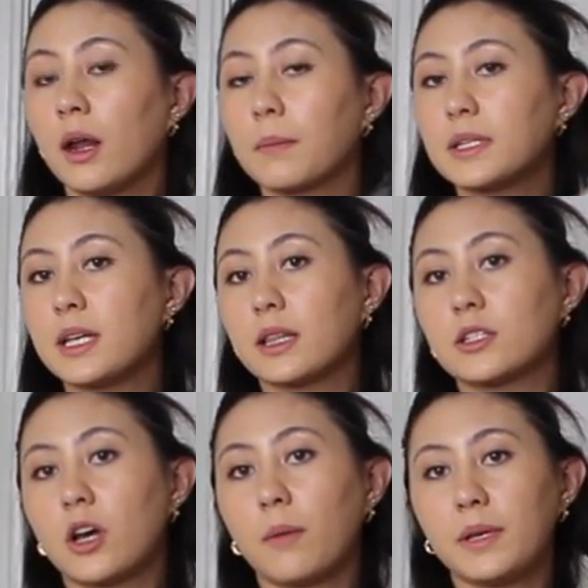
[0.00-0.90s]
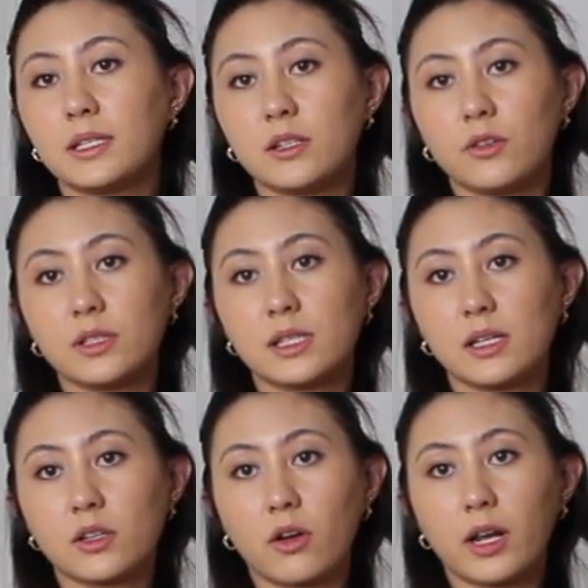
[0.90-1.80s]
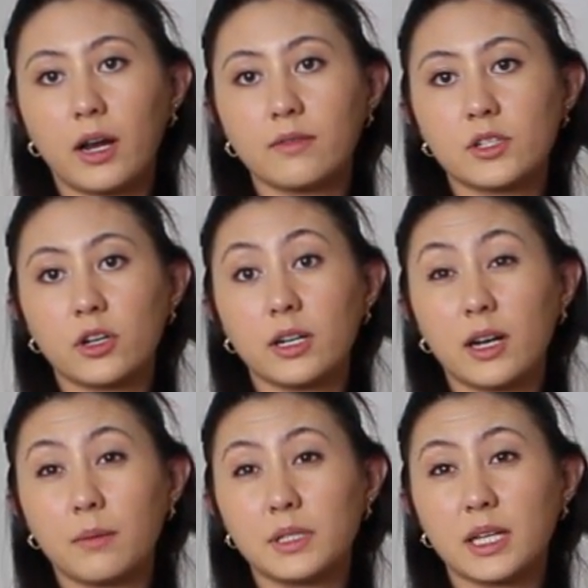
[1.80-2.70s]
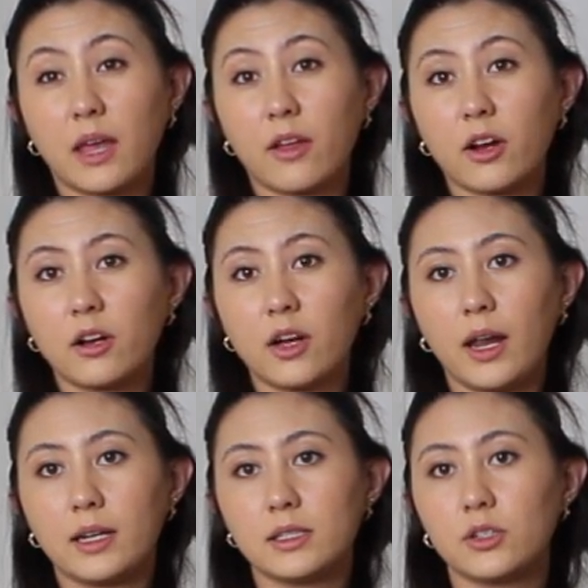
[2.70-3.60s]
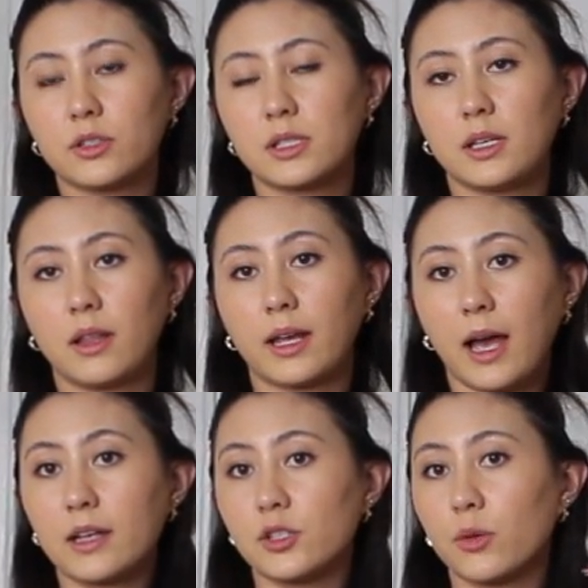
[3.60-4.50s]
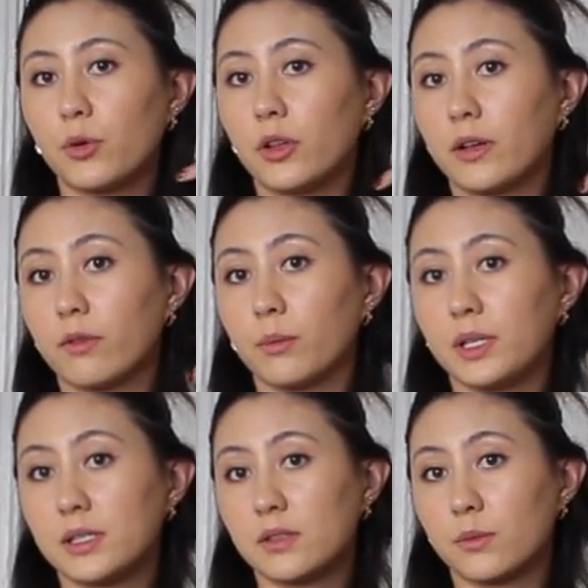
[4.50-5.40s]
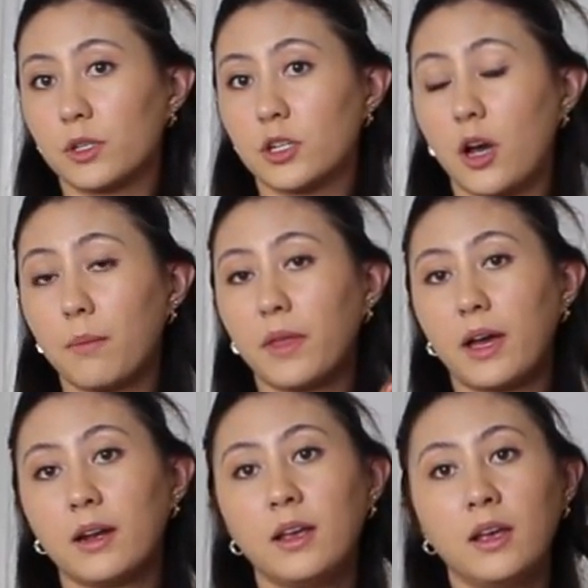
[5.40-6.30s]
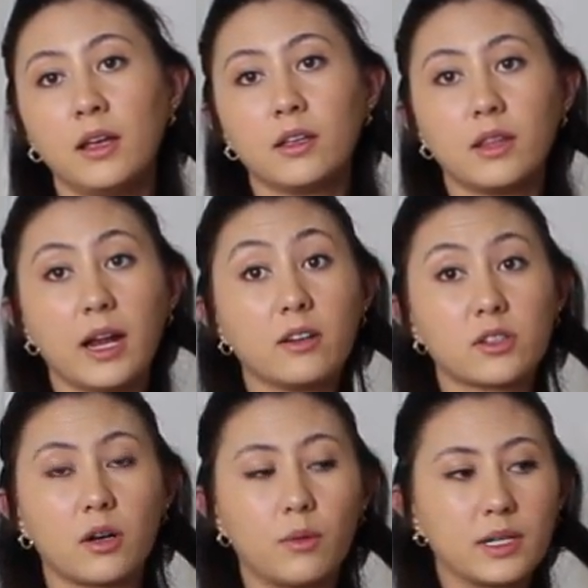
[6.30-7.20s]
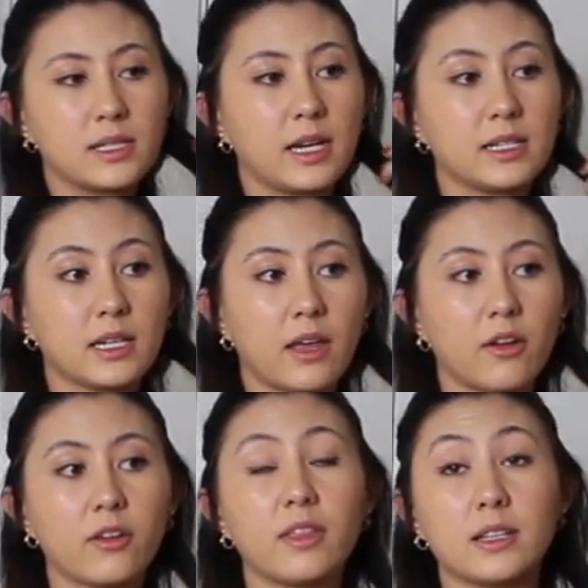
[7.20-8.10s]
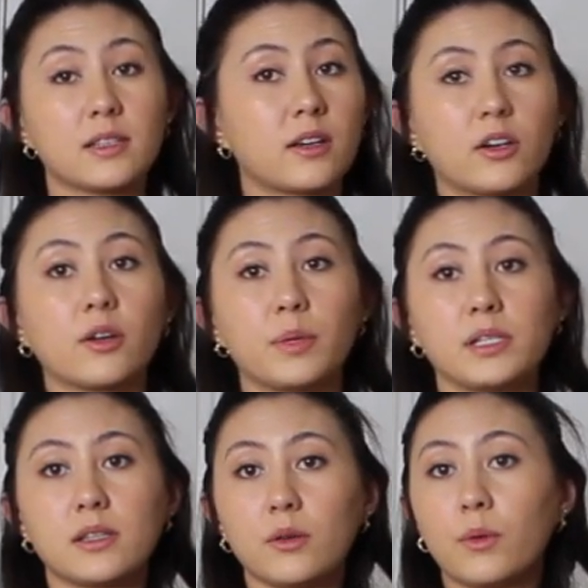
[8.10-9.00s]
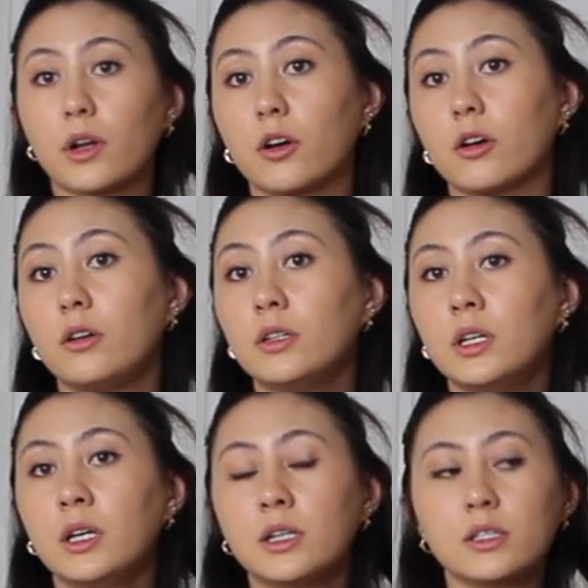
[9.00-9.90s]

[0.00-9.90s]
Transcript: I'm gonna take the top piece and you can see it's already kind of starting to come together, and you'll see like as you're pulling from pieces from the top that the hair is gonna wanna stay together, and that's like a good piece that you wanna curl.